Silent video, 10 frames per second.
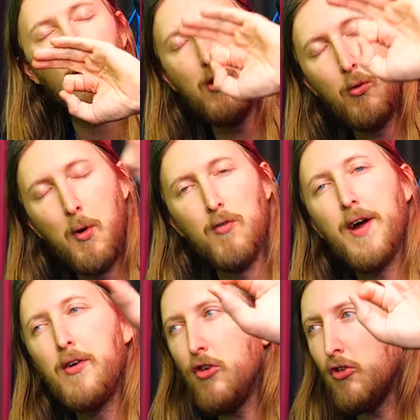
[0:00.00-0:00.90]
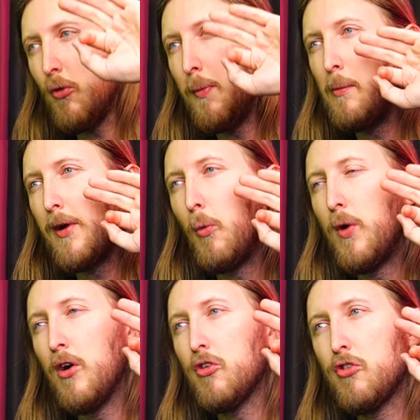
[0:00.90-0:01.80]
When you move there, just remember that
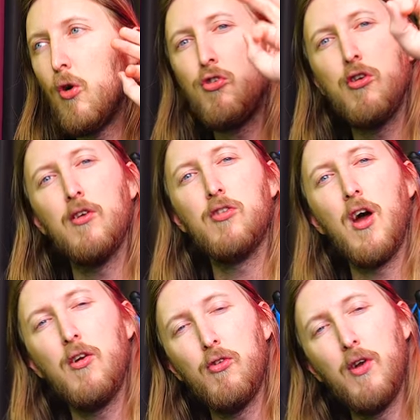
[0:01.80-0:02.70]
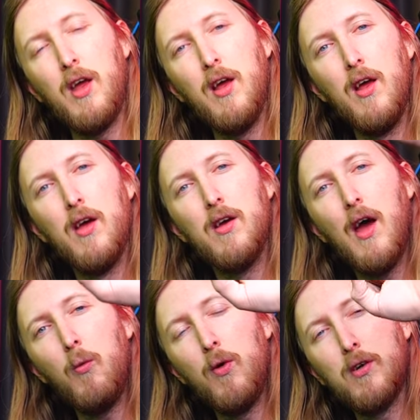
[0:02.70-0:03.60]
we are a socialist country
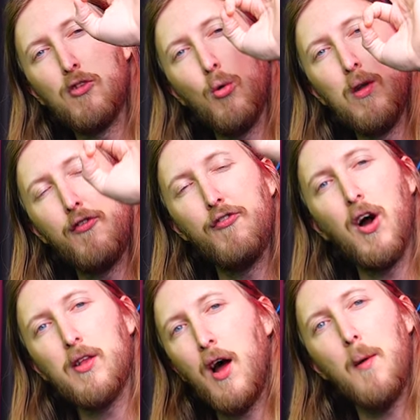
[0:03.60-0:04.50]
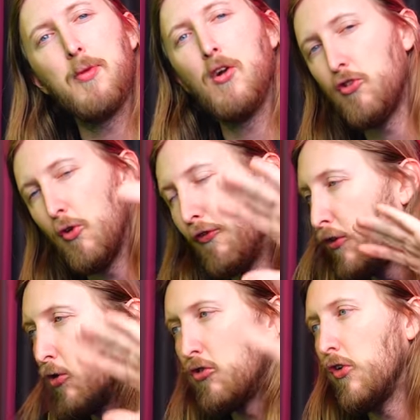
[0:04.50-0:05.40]
and we're totally f***ed up. There's no
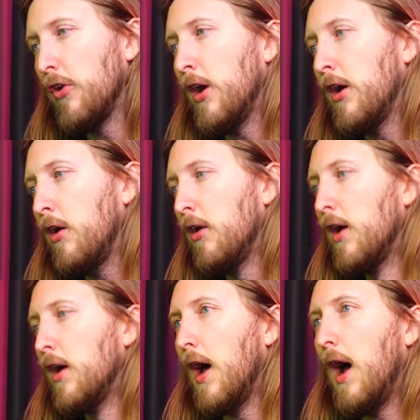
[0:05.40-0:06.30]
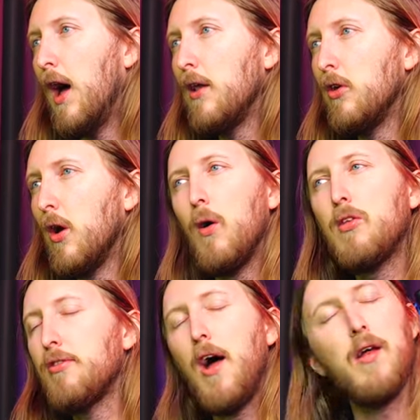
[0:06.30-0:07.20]
future here, and you know
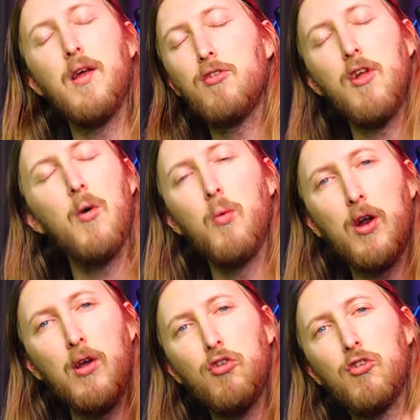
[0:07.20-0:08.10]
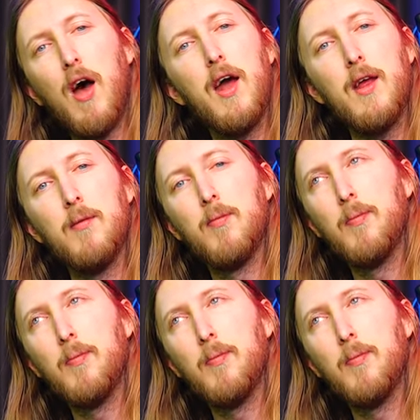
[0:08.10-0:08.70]
it's not it's not a working society.